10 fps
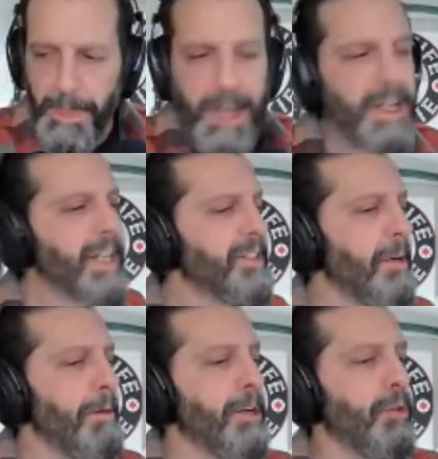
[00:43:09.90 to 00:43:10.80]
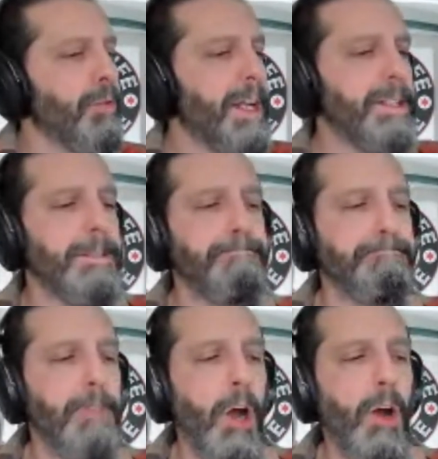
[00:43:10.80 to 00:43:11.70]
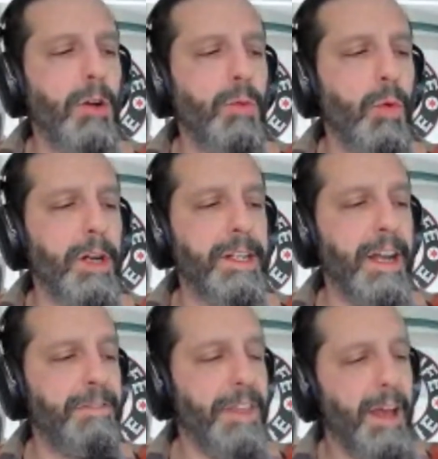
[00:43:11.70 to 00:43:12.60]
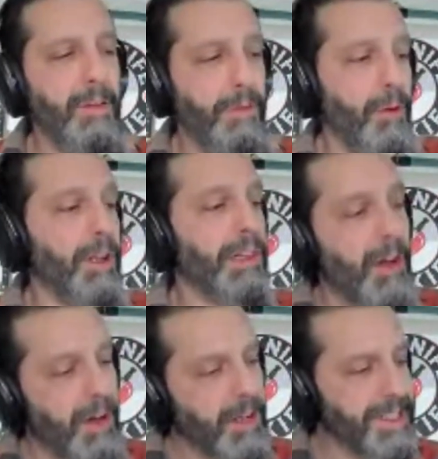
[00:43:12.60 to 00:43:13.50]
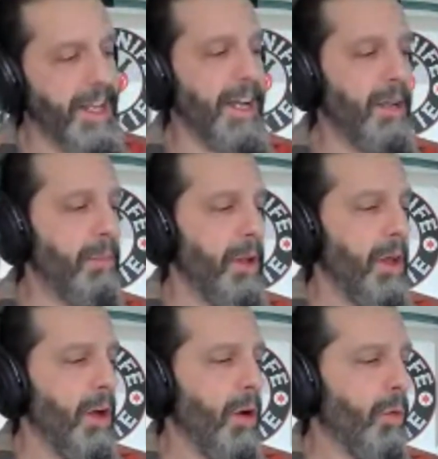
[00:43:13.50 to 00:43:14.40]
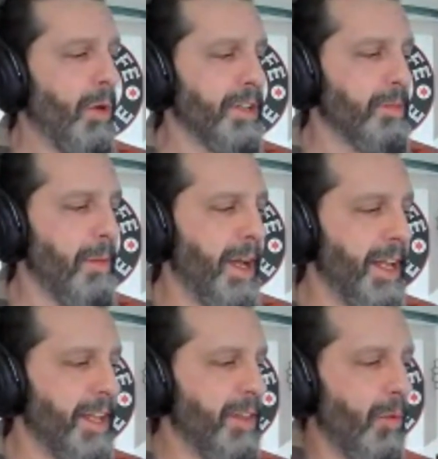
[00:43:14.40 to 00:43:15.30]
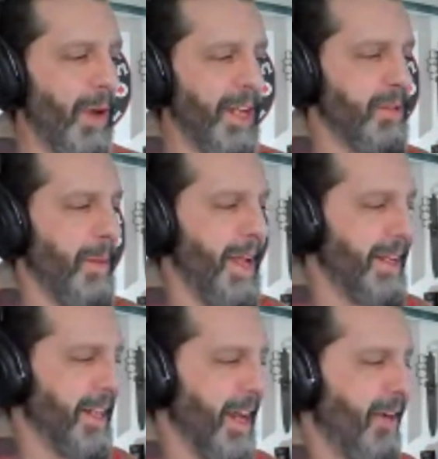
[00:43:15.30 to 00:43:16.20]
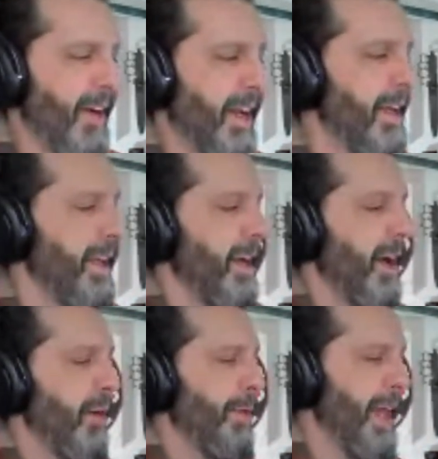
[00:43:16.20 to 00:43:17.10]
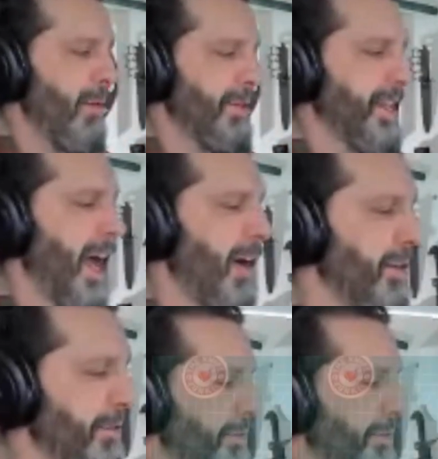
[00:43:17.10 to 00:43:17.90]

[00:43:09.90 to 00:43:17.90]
Next up, a great hard work knife that for a long time was my in the waistband carry uh, when I was out of